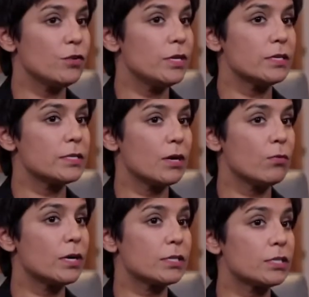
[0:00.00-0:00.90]
few years, I
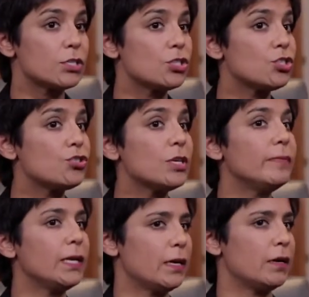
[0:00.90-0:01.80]
worked
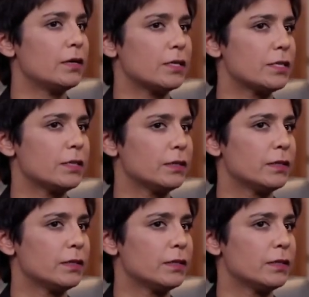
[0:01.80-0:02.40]
extremely hard.